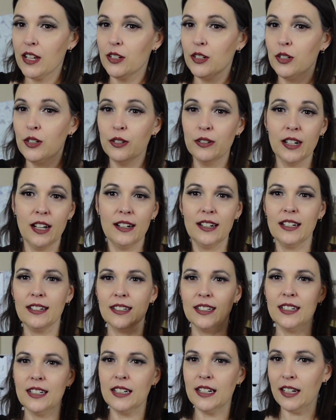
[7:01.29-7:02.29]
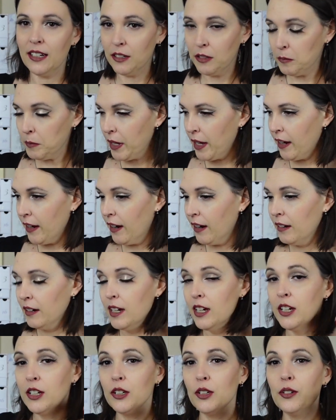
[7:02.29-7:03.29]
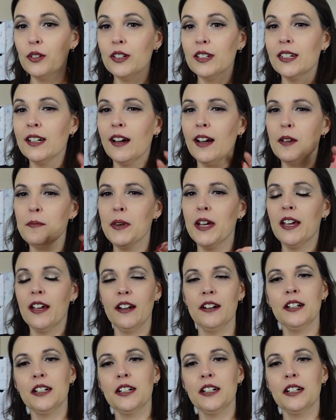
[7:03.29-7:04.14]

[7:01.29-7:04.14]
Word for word: do not need to detangle my hair. You could tie my hair